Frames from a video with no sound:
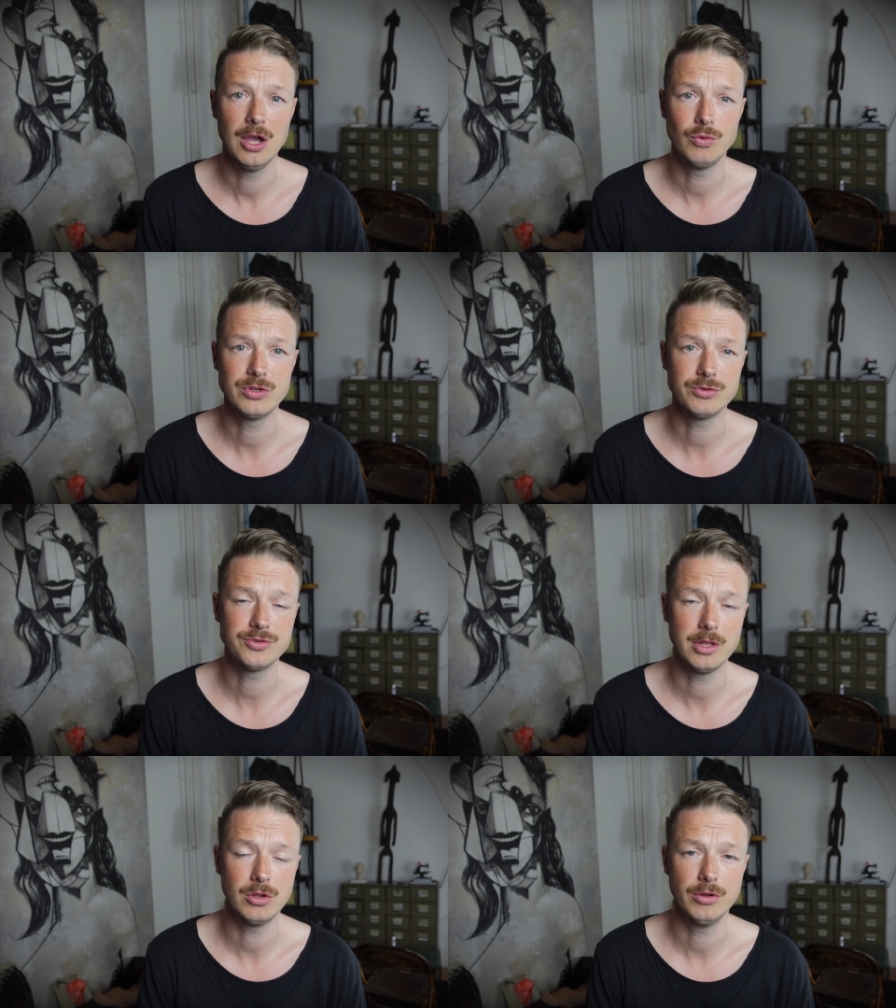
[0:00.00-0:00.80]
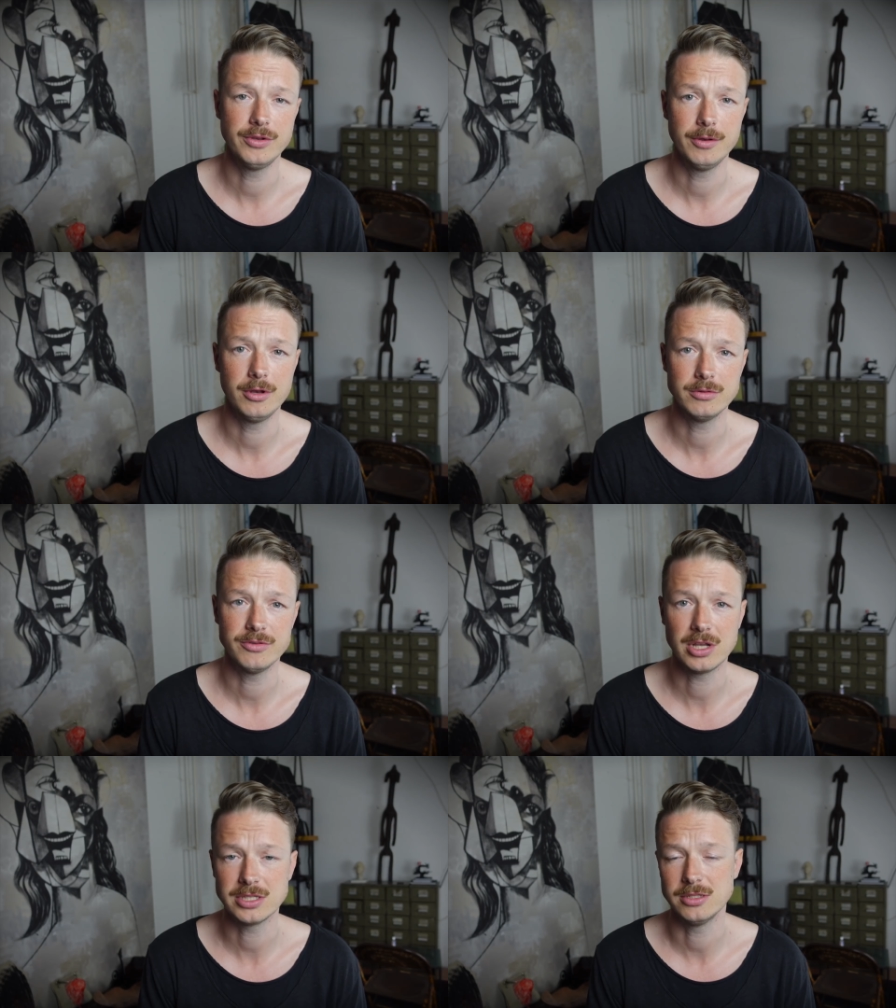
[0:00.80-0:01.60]
which was really good in terms
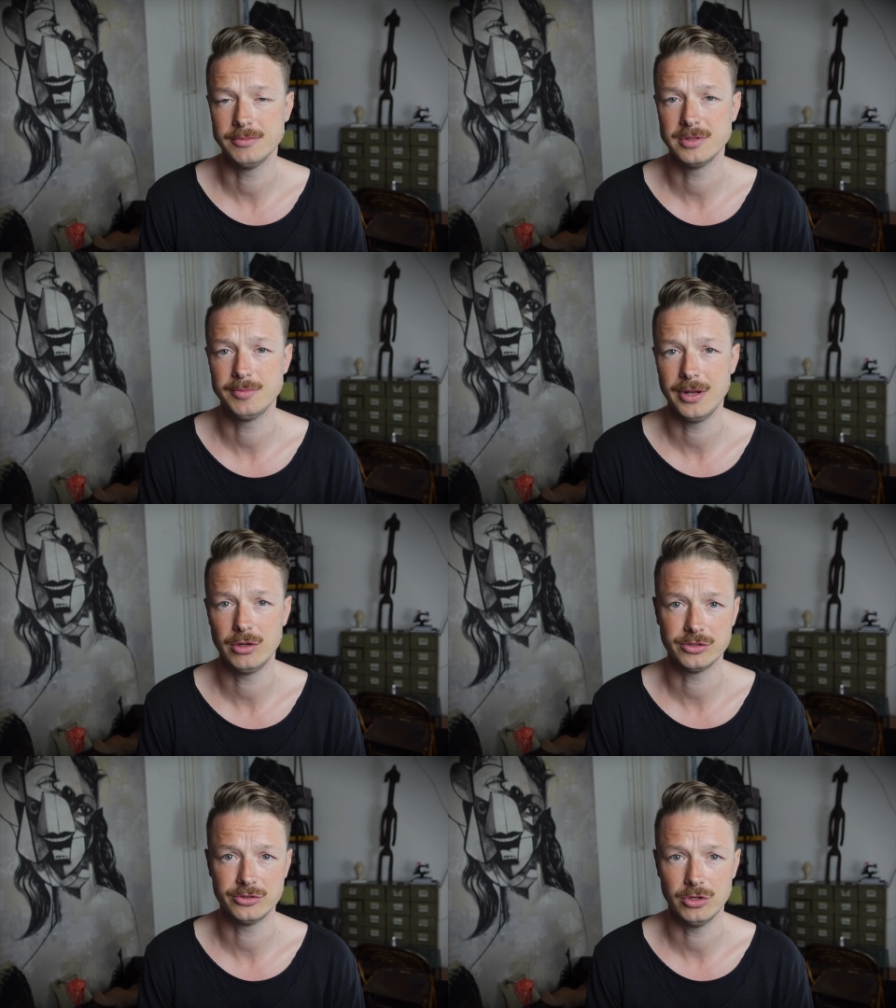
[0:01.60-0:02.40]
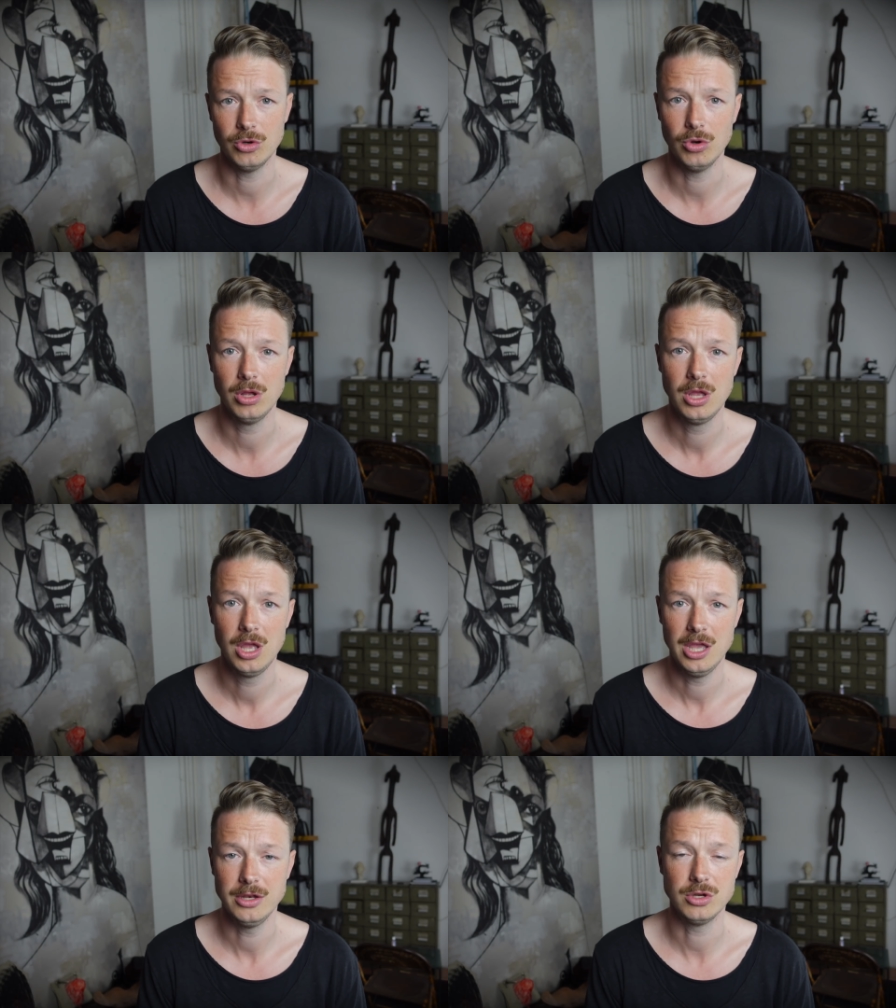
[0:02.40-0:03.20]
of customs, but also
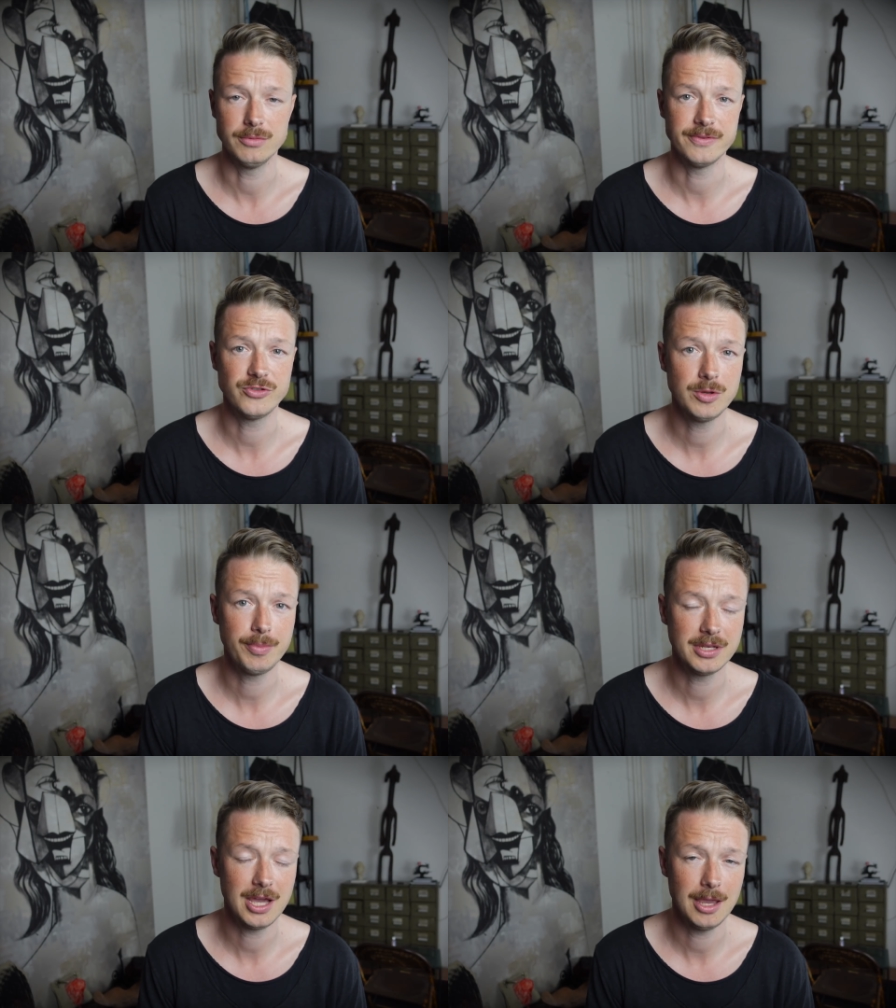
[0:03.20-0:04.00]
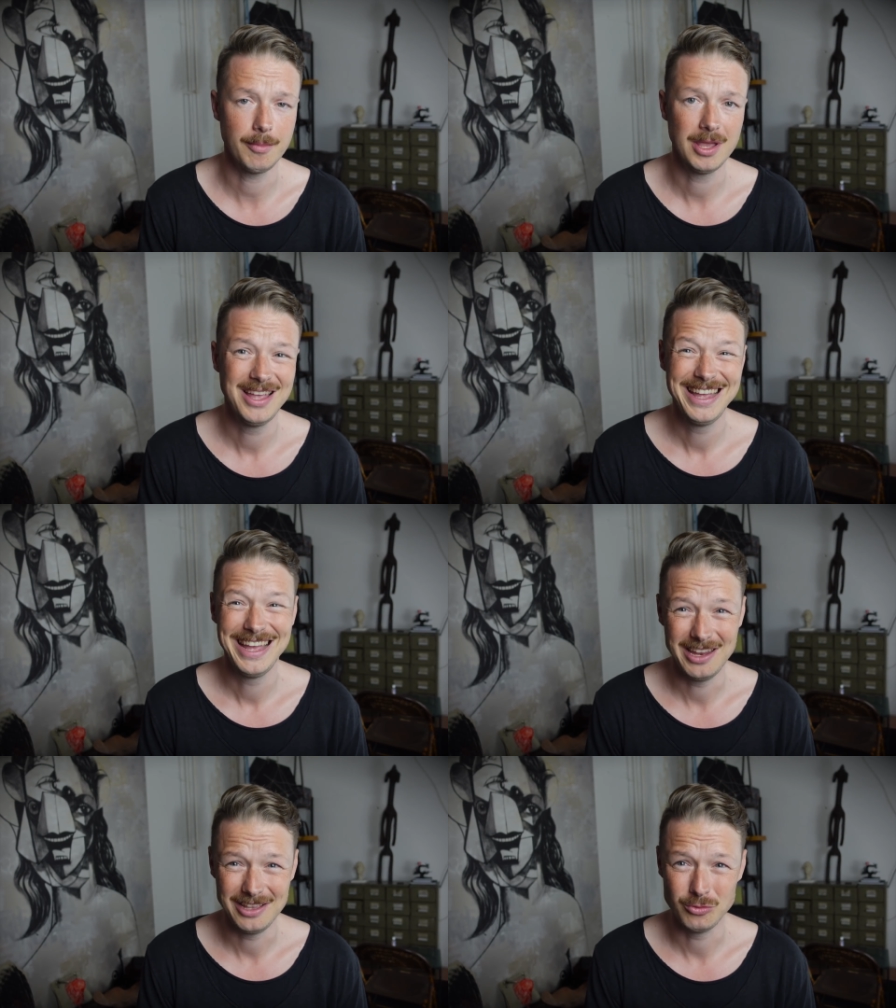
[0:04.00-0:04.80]
in terms of shipping time.
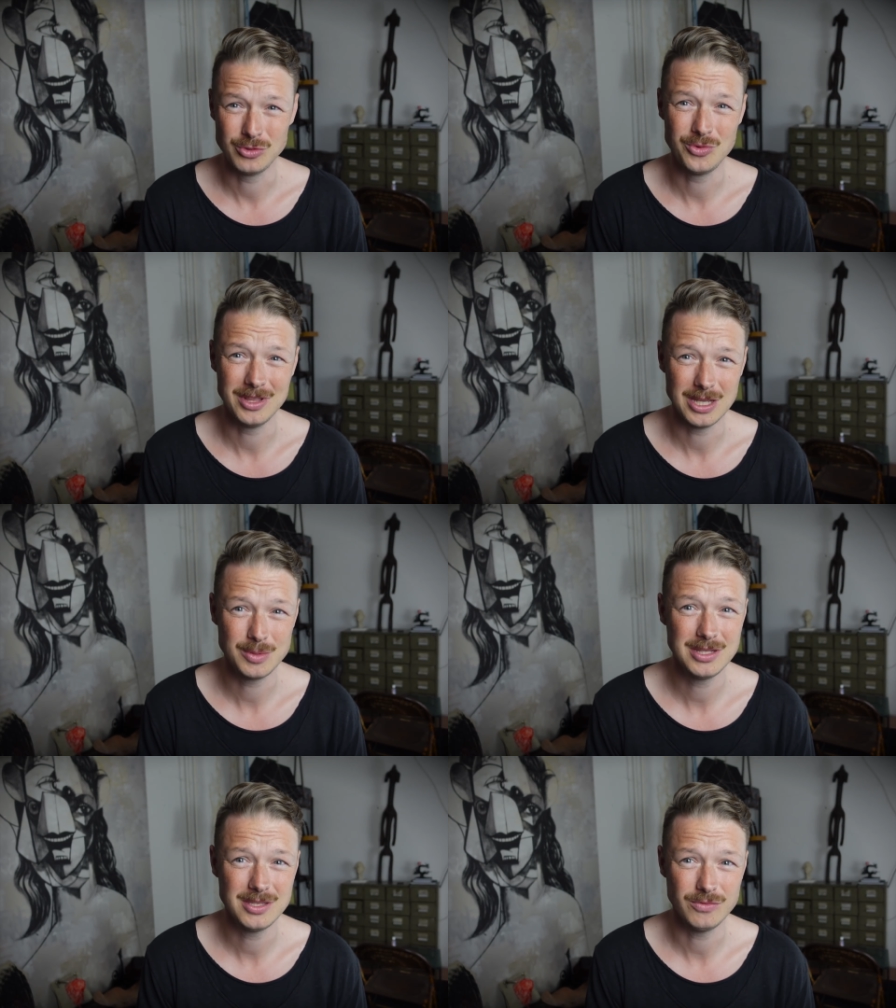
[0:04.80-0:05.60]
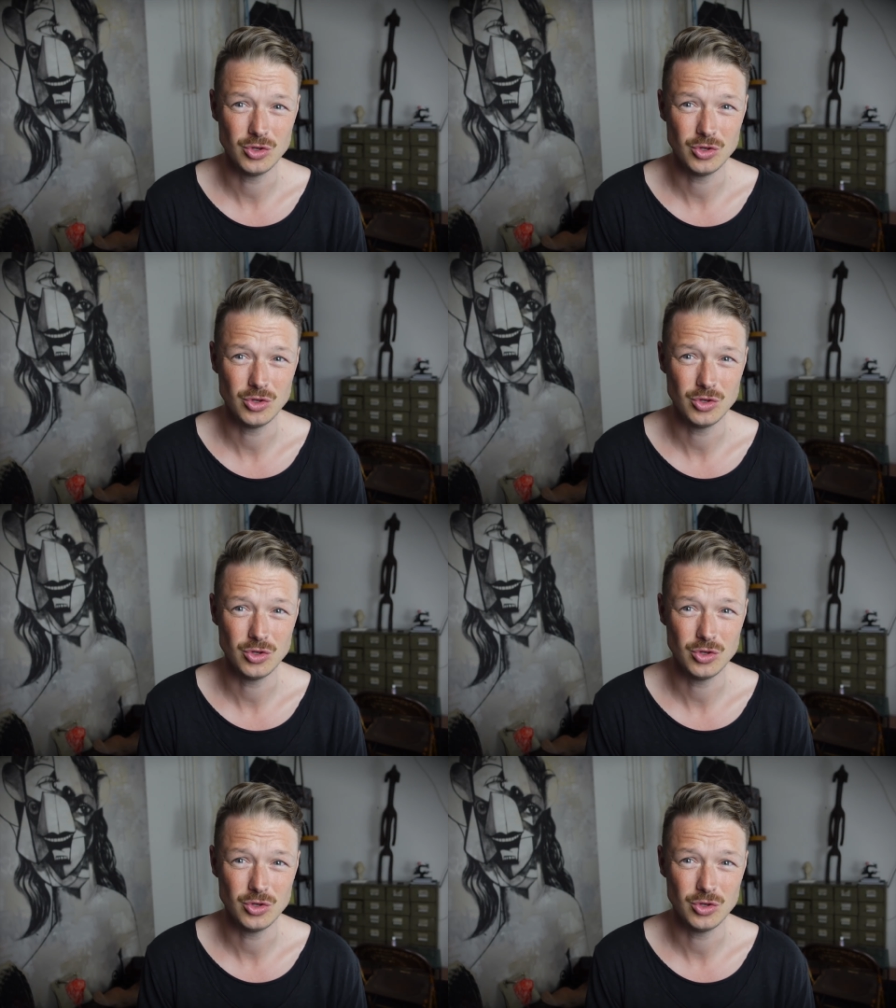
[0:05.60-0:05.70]
It was really expensive to